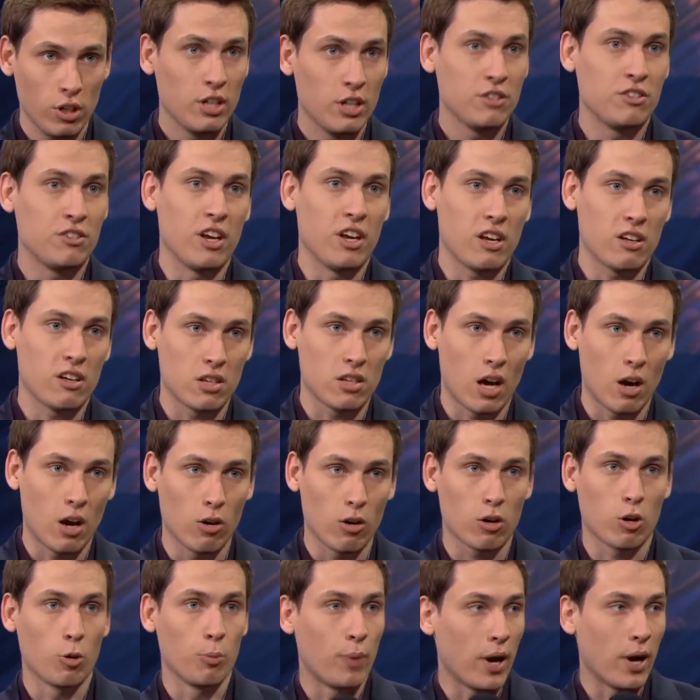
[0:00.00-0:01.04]
take a tower,
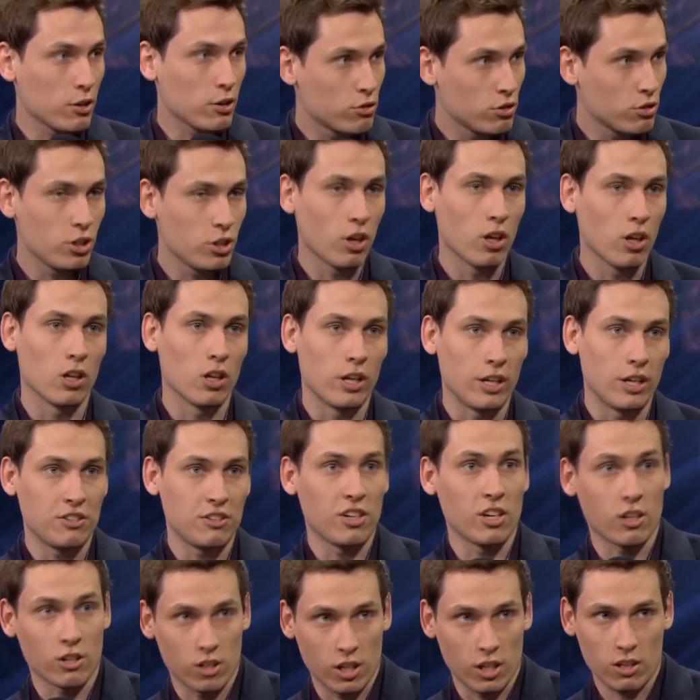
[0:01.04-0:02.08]
go back to the other lane,
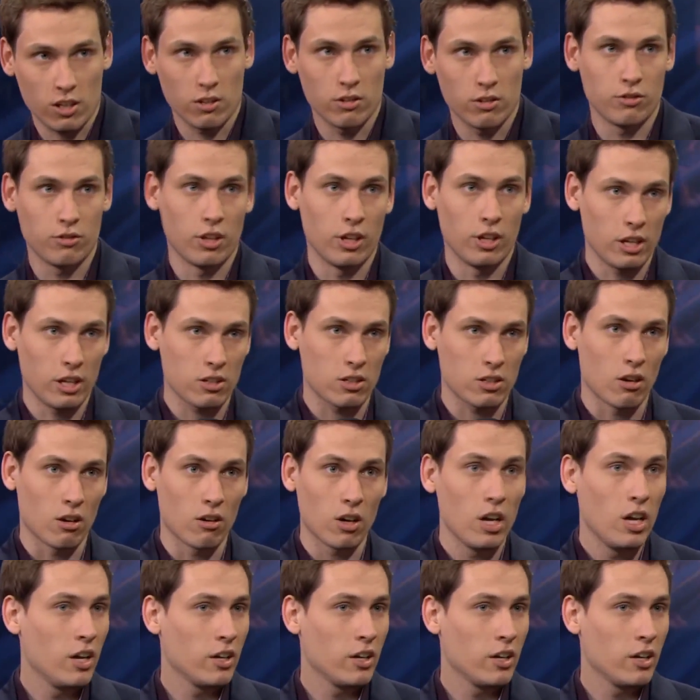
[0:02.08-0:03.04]
take the next tower.